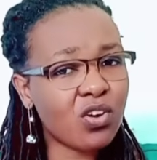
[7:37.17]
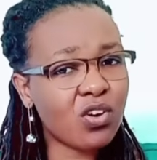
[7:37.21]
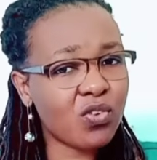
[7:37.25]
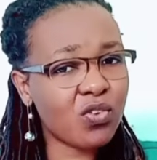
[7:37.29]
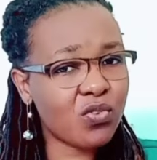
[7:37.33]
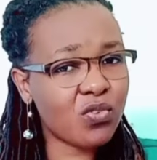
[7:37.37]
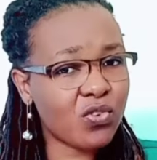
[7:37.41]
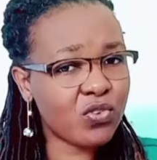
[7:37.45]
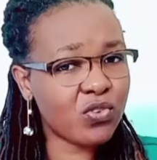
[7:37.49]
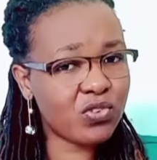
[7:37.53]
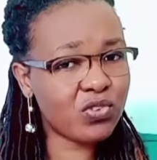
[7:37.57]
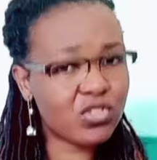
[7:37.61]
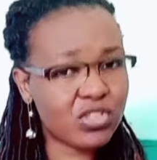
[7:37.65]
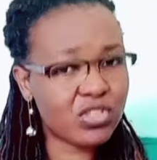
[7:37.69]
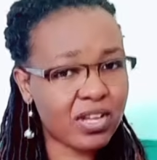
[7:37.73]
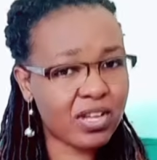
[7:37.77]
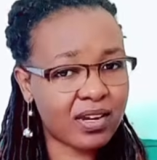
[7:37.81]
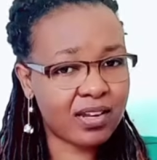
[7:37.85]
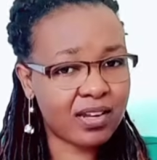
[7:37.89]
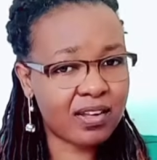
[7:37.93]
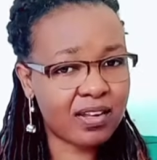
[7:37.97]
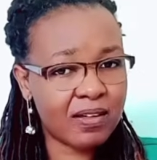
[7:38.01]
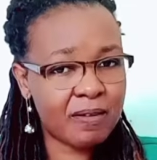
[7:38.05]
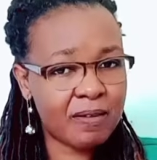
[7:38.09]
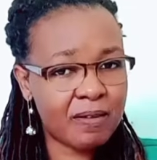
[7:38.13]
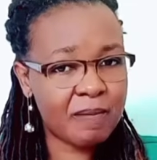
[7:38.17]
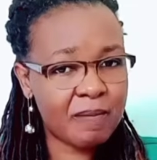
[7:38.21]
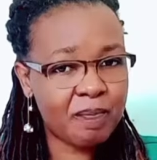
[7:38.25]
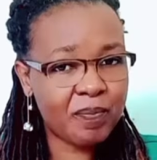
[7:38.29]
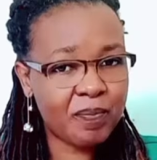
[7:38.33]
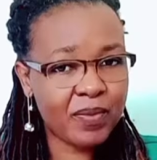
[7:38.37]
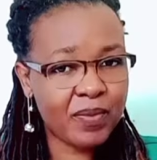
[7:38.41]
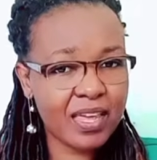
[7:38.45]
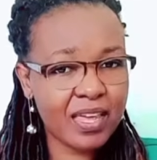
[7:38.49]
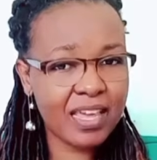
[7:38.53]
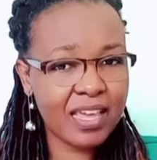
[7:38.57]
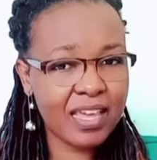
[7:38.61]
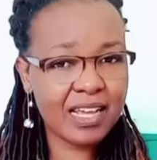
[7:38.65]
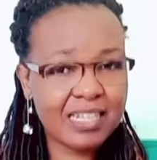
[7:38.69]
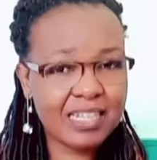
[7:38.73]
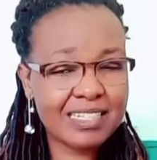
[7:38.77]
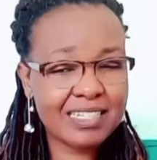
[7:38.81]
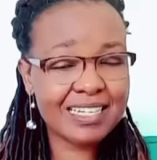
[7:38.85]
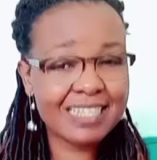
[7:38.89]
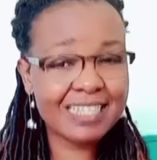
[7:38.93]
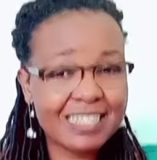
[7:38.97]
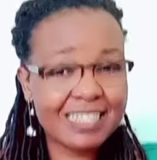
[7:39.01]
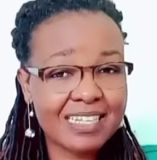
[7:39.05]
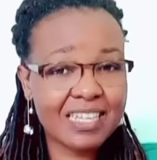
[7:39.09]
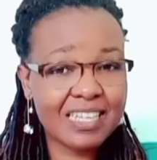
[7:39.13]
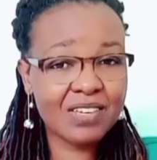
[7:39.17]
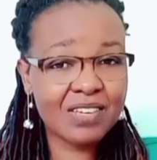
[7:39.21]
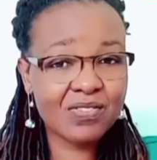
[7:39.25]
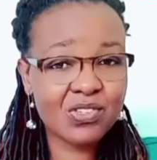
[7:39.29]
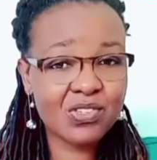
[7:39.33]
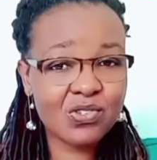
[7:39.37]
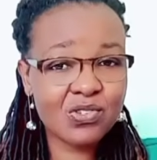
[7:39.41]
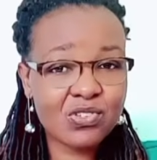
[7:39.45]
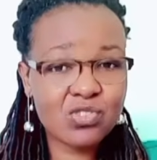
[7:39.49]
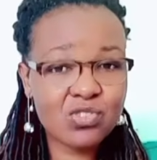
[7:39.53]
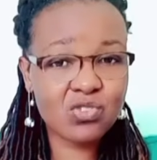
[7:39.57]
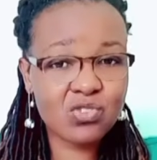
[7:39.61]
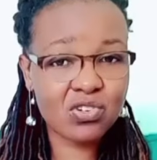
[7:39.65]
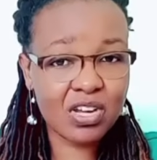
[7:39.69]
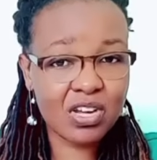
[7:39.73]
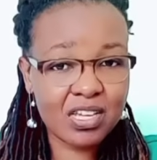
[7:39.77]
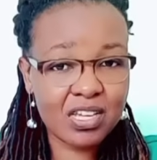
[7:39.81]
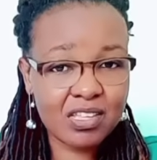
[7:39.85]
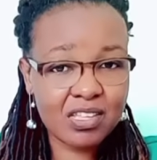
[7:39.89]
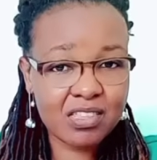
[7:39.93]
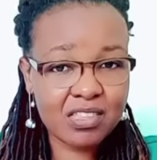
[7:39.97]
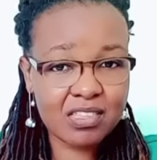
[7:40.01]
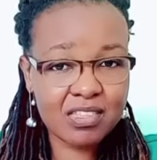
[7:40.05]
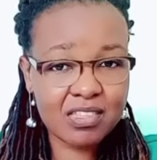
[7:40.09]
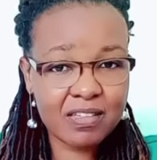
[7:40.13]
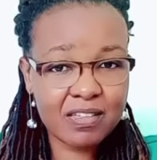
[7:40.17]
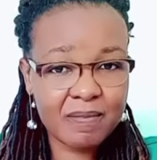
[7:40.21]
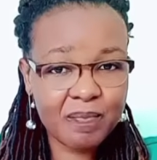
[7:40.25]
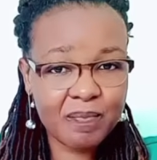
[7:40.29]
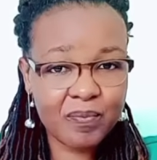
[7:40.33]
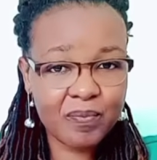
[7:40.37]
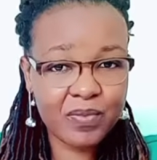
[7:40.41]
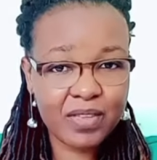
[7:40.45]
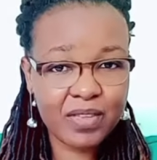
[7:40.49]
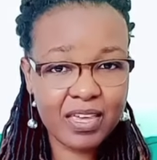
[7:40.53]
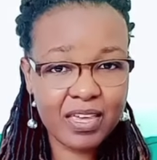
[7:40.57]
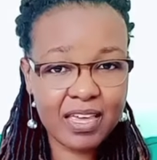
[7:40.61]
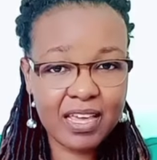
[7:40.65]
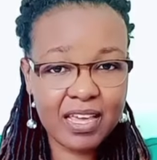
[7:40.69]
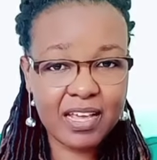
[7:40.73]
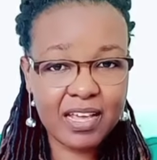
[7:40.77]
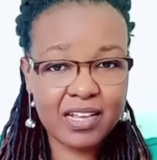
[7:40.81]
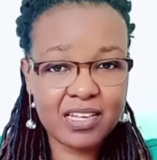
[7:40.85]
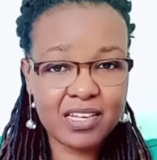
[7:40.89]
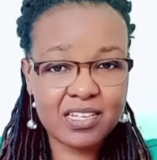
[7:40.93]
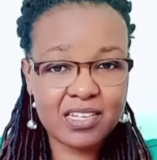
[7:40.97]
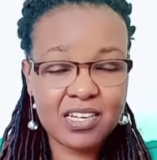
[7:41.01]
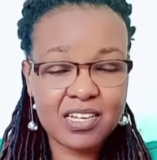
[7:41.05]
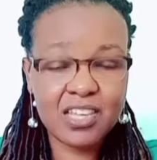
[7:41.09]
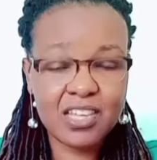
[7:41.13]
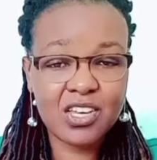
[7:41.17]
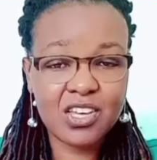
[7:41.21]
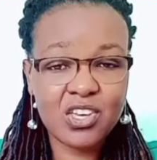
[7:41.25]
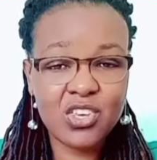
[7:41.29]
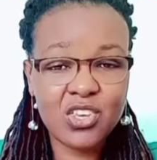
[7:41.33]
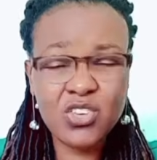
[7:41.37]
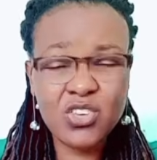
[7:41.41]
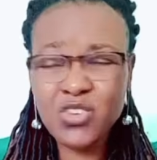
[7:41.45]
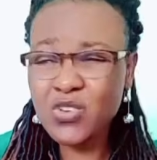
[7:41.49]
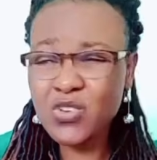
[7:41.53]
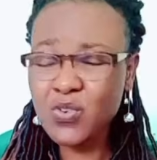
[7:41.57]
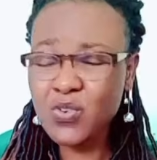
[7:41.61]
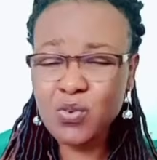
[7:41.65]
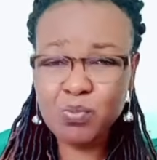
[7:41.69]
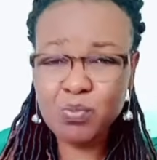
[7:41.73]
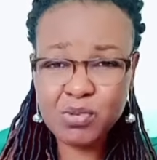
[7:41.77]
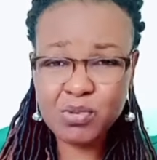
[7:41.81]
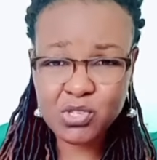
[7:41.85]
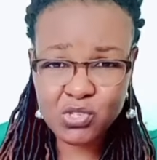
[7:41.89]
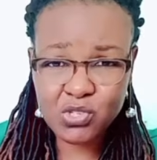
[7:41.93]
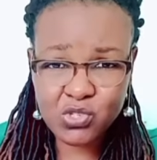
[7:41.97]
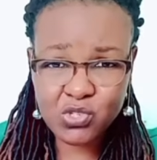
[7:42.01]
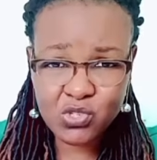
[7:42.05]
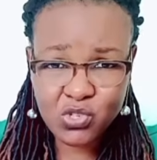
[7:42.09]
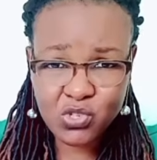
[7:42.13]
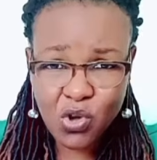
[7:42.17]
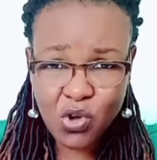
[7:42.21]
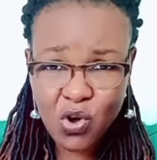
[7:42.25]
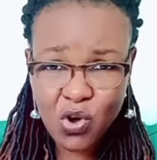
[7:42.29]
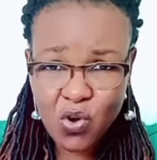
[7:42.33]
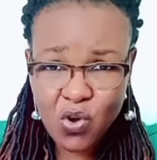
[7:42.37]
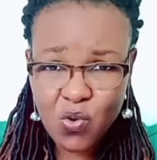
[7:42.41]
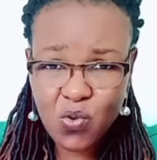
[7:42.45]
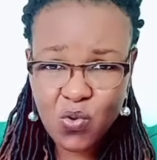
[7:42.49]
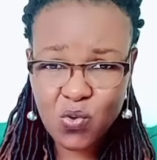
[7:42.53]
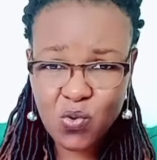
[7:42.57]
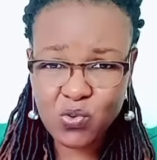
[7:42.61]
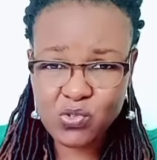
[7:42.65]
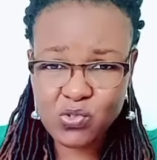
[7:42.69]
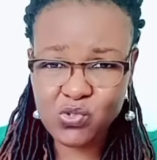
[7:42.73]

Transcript: and it gives you strength, and you will be so straight to the point.